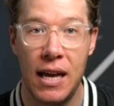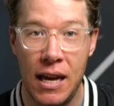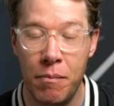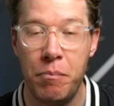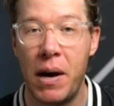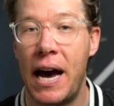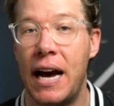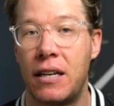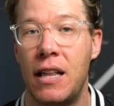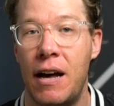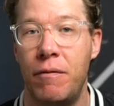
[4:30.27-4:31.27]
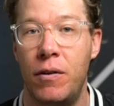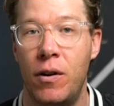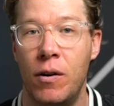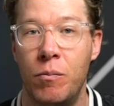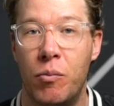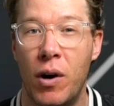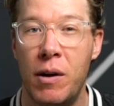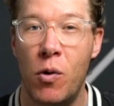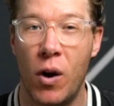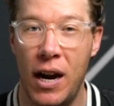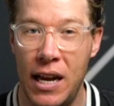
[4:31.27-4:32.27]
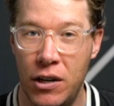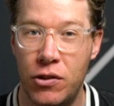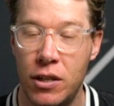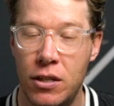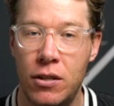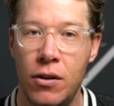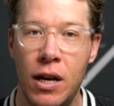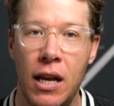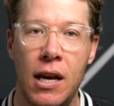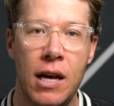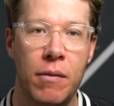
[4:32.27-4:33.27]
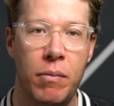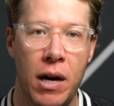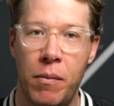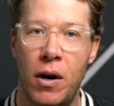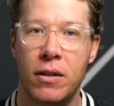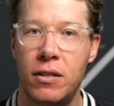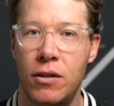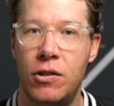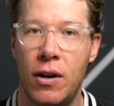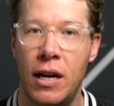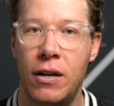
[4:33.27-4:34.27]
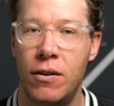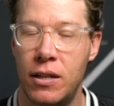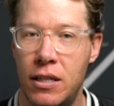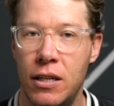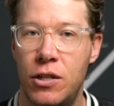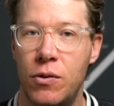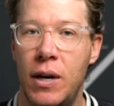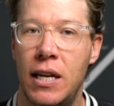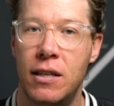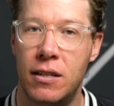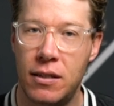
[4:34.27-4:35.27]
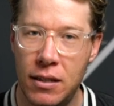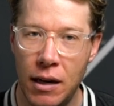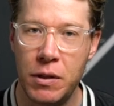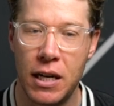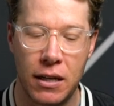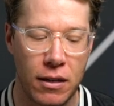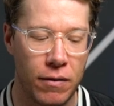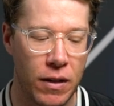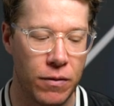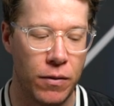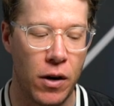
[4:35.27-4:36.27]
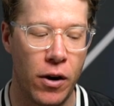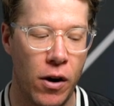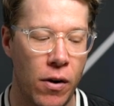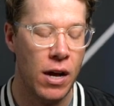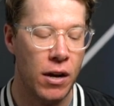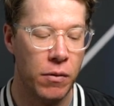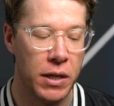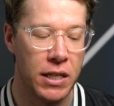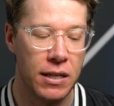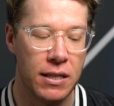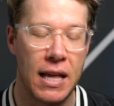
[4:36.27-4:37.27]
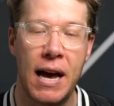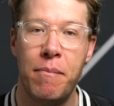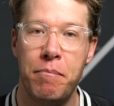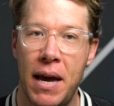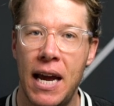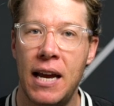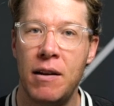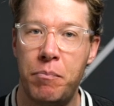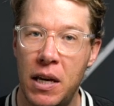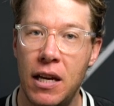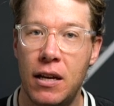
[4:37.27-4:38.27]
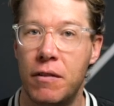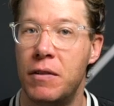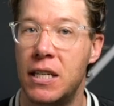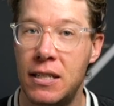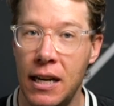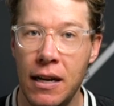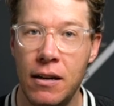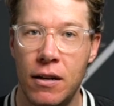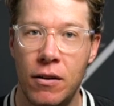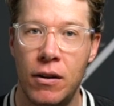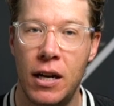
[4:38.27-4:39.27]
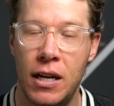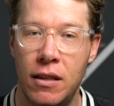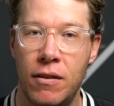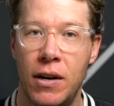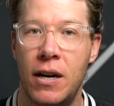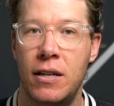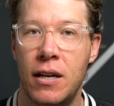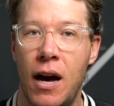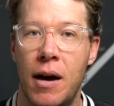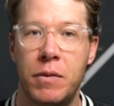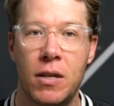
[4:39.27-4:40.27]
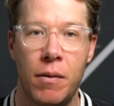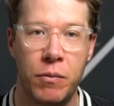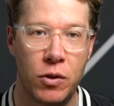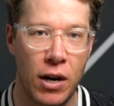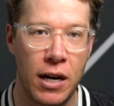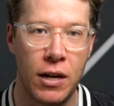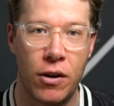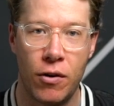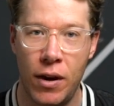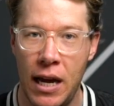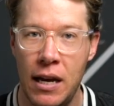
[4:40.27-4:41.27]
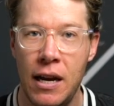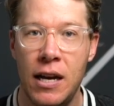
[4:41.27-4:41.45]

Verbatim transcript: impact that photo and bring more interest to it, but I'm also trying to accentuate the subject of this photo, which is that main peak of the sand dune in the very top. So I'm trying to create